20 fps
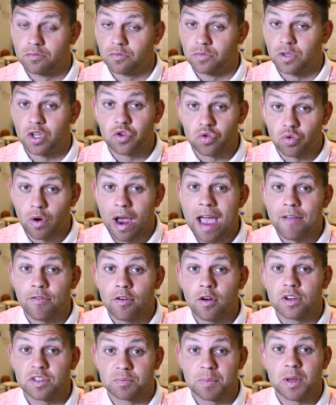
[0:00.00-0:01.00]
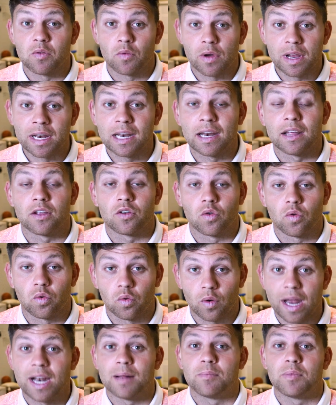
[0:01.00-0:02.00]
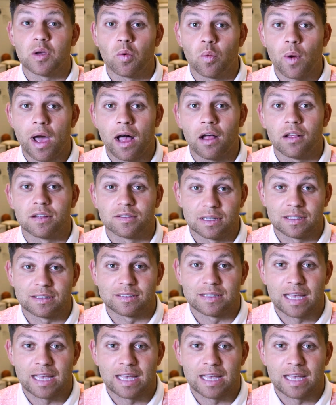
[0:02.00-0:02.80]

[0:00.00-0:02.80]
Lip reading: the driver has been reading incredibly well since